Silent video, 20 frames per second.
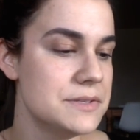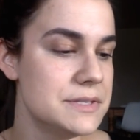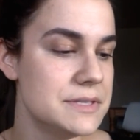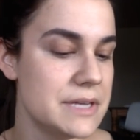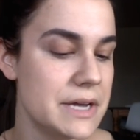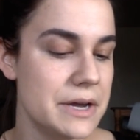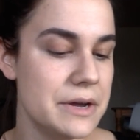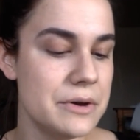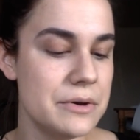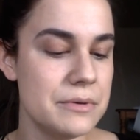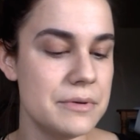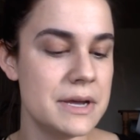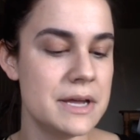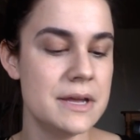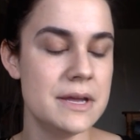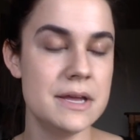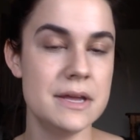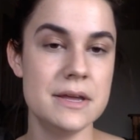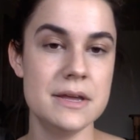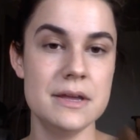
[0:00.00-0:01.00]
So
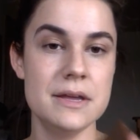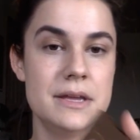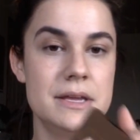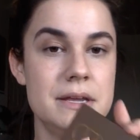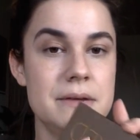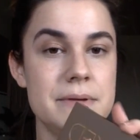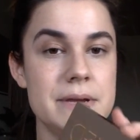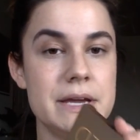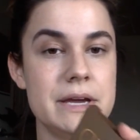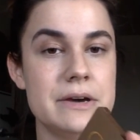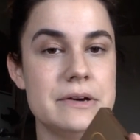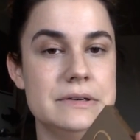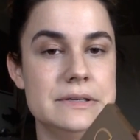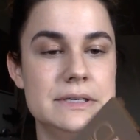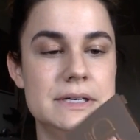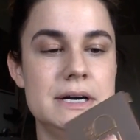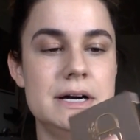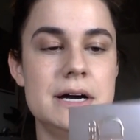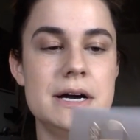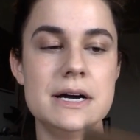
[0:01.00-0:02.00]
here we go.
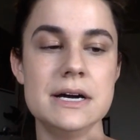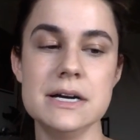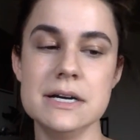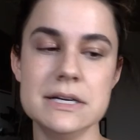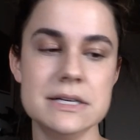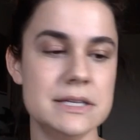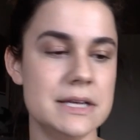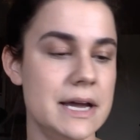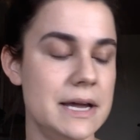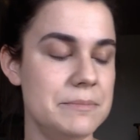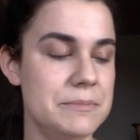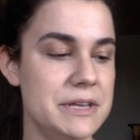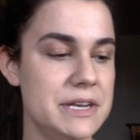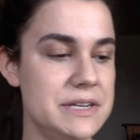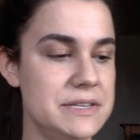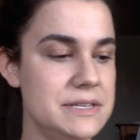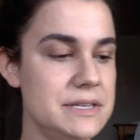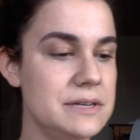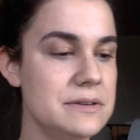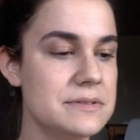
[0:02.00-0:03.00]
All I'm going to
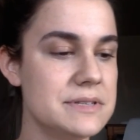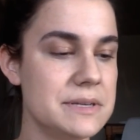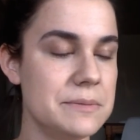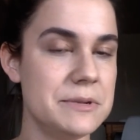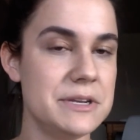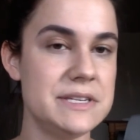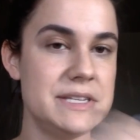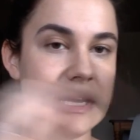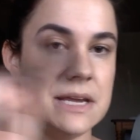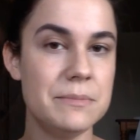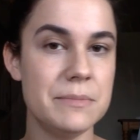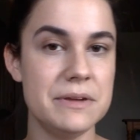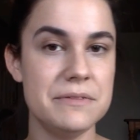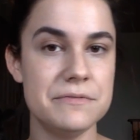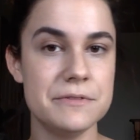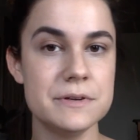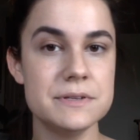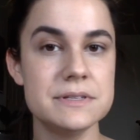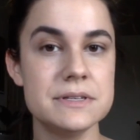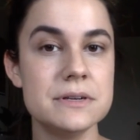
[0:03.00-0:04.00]
do is I'm going to take my
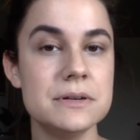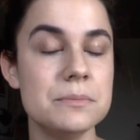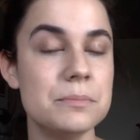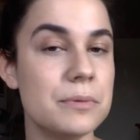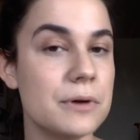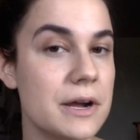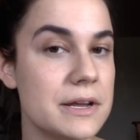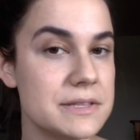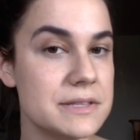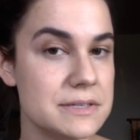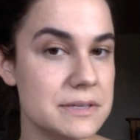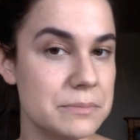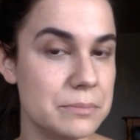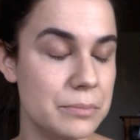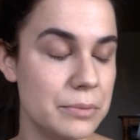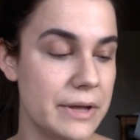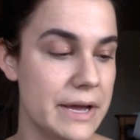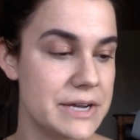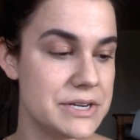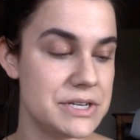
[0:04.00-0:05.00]
first little bronzer
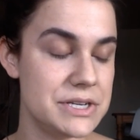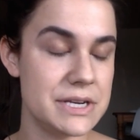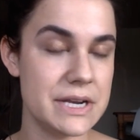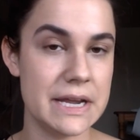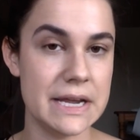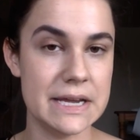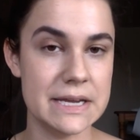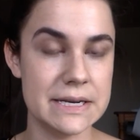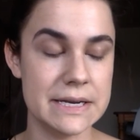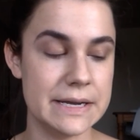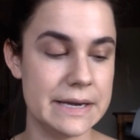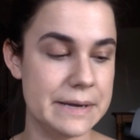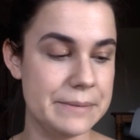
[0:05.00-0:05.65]
blush and